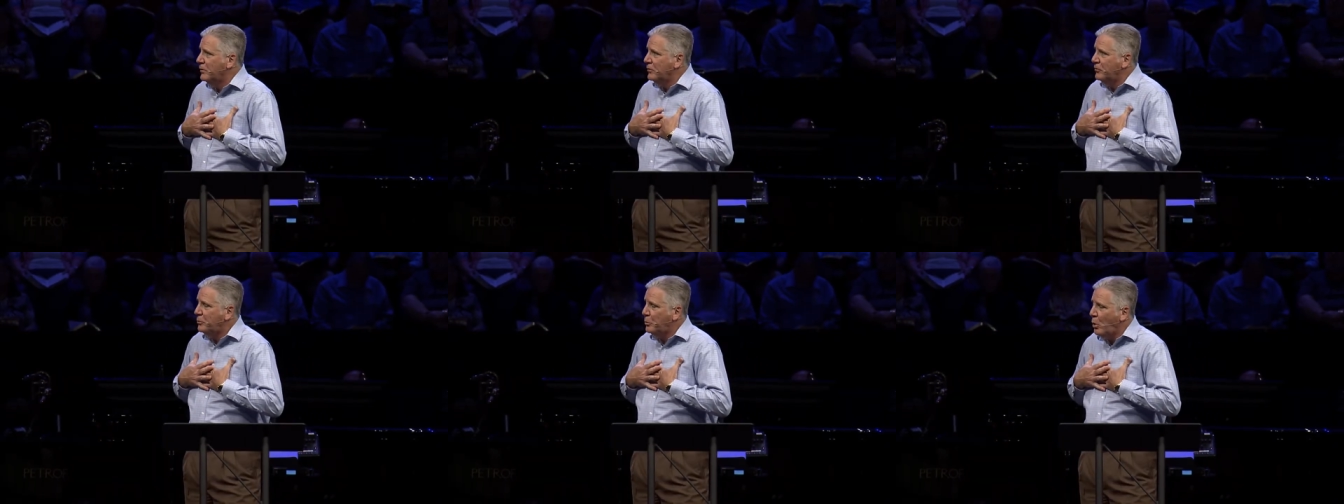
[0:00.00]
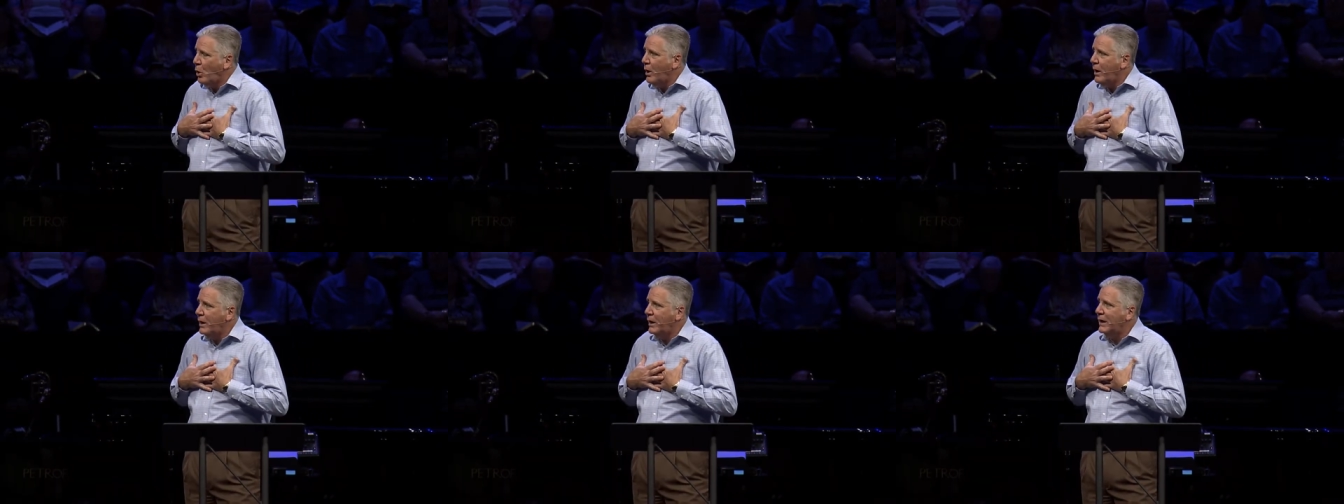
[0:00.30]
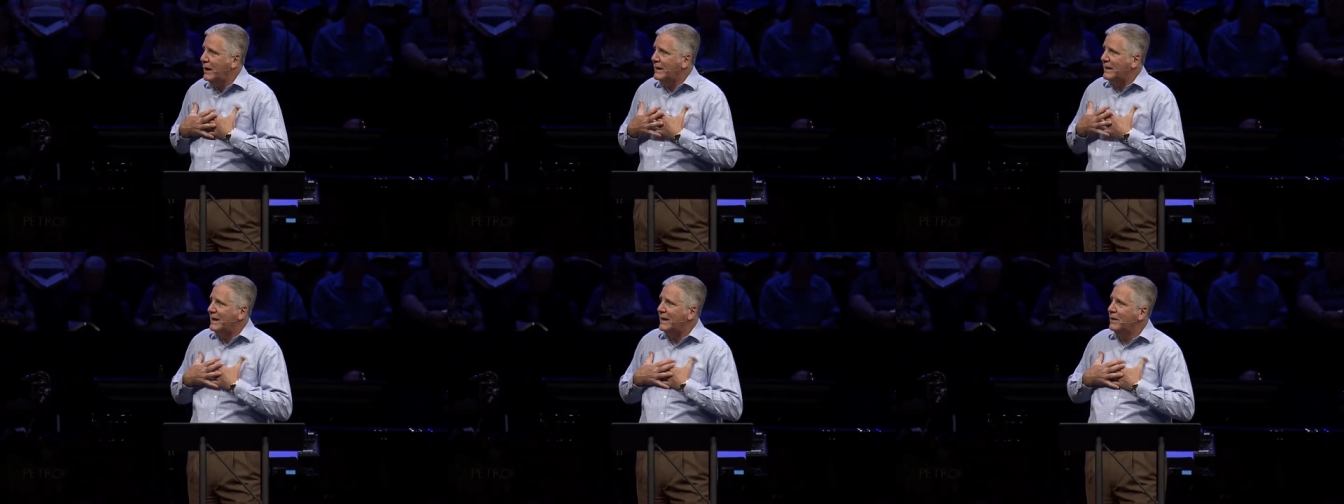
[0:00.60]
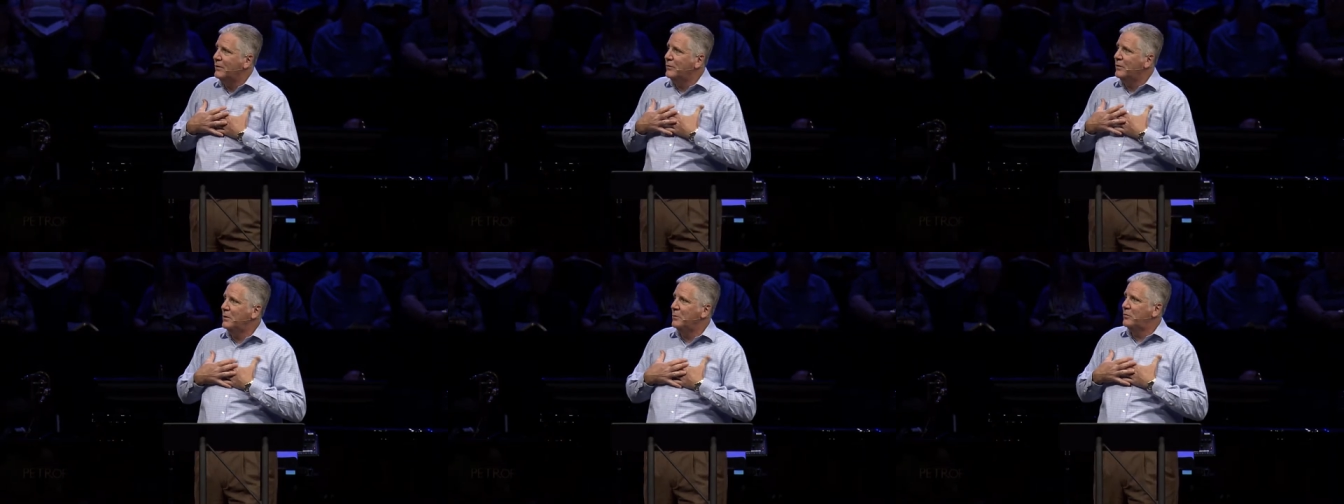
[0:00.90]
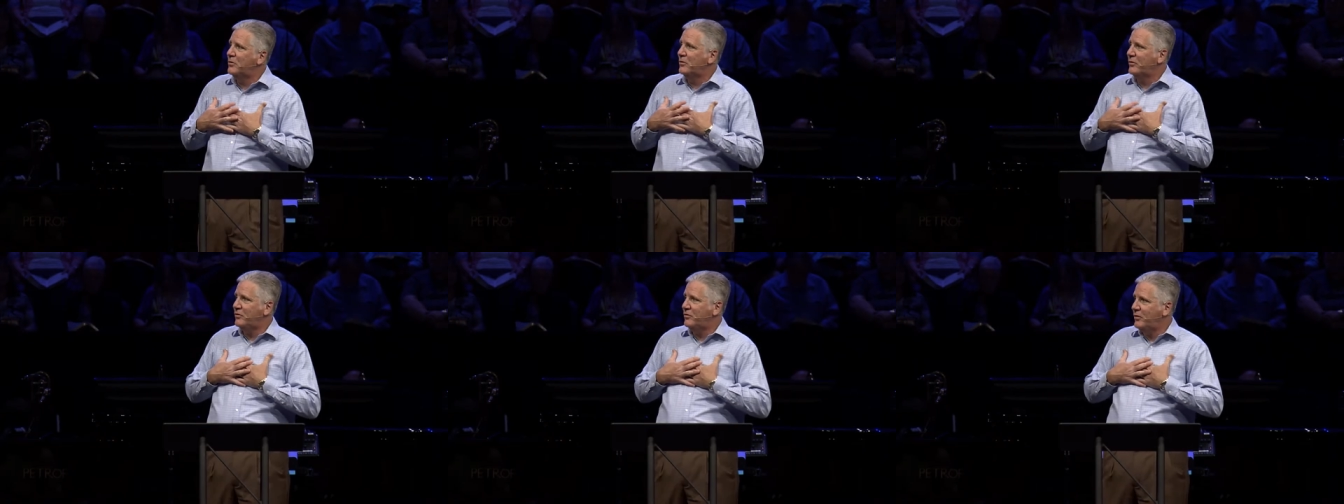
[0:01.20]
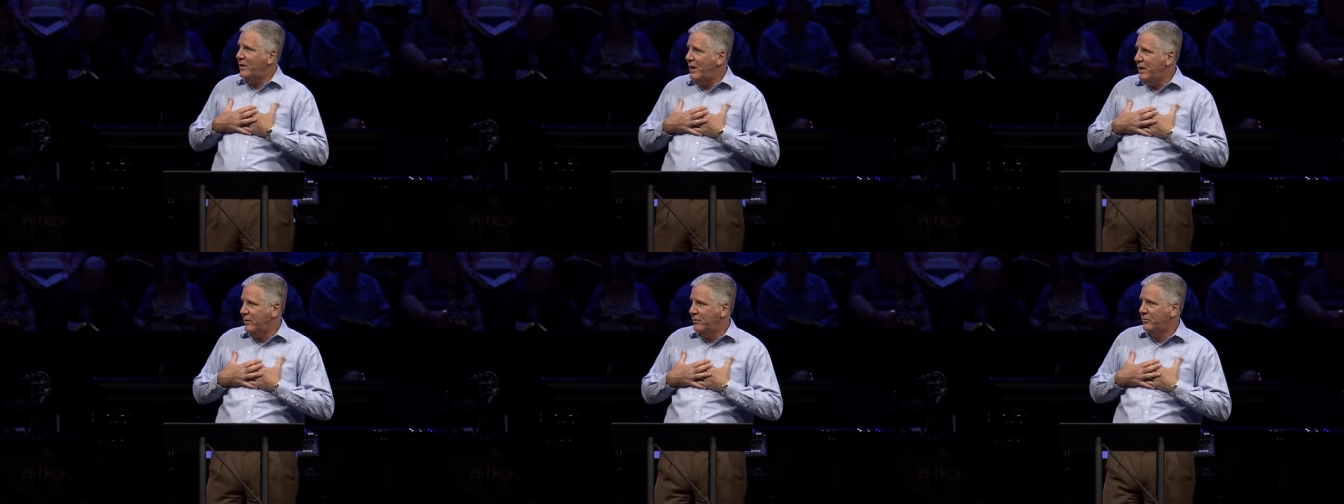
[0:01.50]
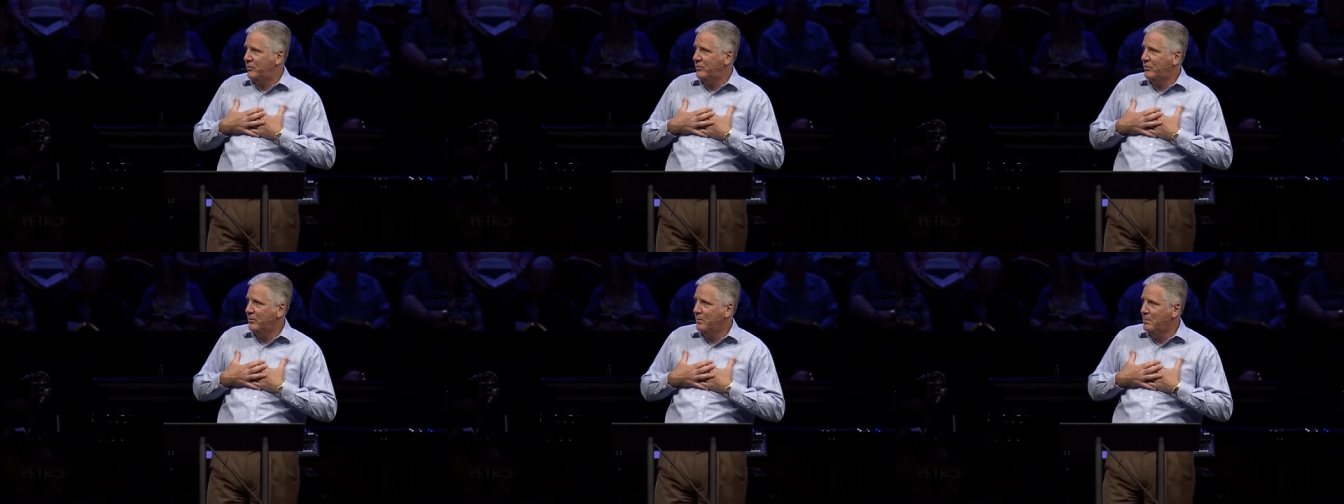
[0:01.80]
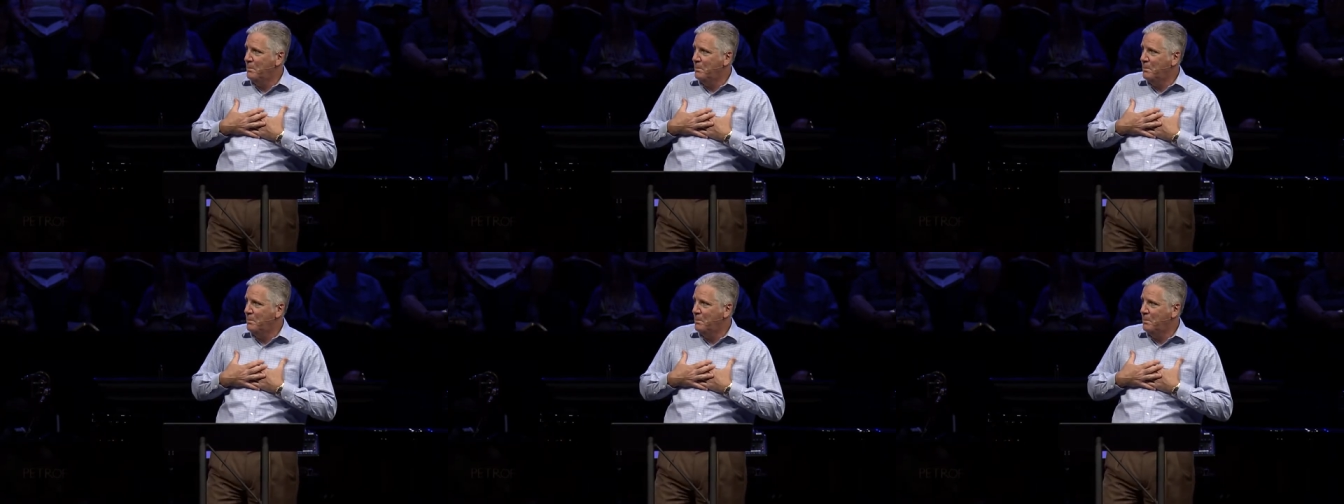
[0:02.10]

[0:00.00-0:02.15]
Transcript: is praying and give him success.